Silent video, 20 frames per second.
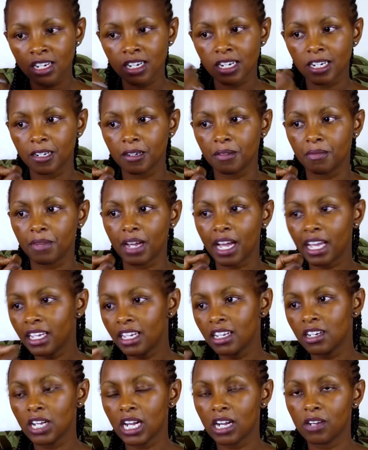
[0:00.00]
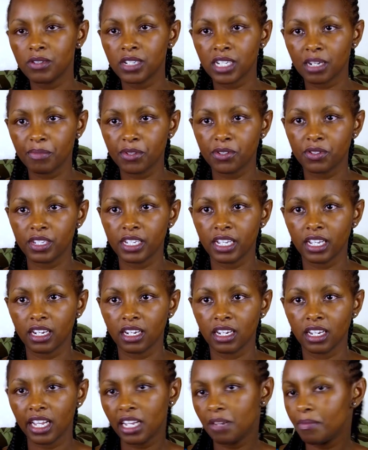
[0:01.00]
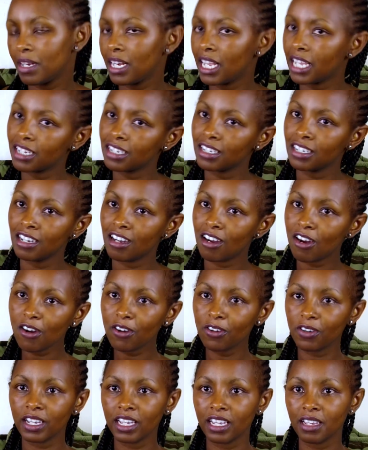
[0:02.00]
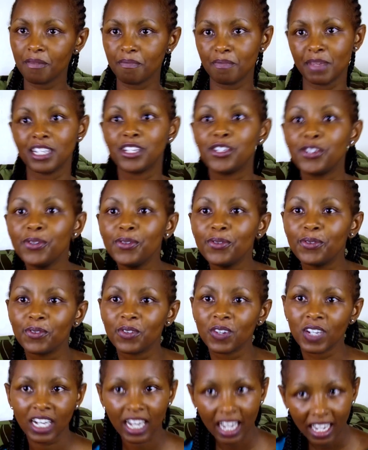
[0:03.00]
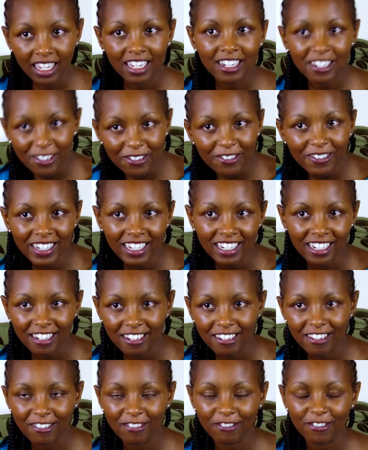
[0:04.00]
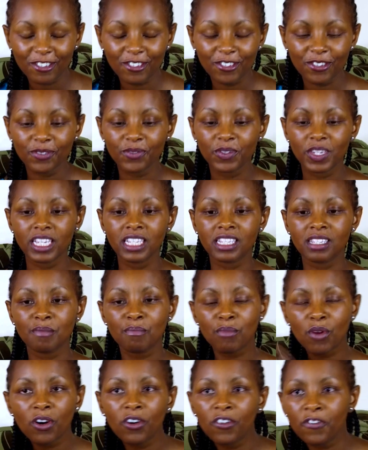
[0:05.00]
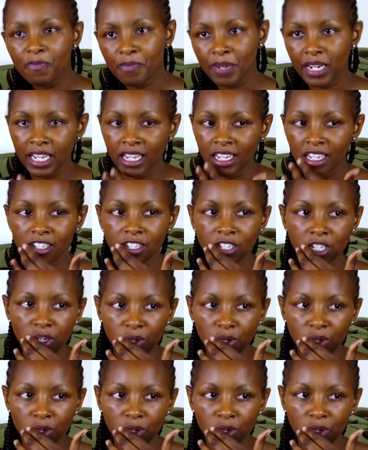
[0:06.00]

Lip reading: I can count up to 10, and be like, oh, me too, I can do it, So it's more of play, it's